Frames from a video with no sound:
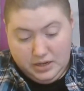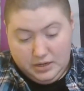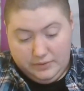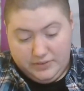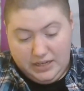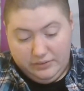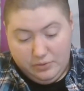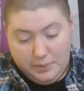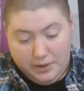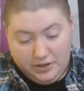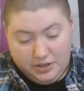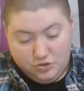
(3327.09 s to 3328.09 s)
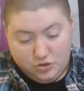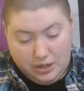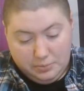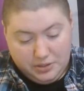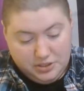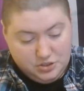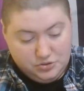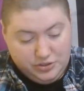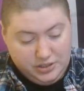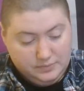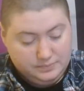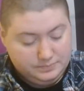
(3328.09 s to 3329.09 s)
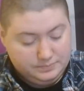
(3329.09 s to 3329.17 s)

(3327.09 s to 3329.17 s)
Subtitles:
of Native American tribal history.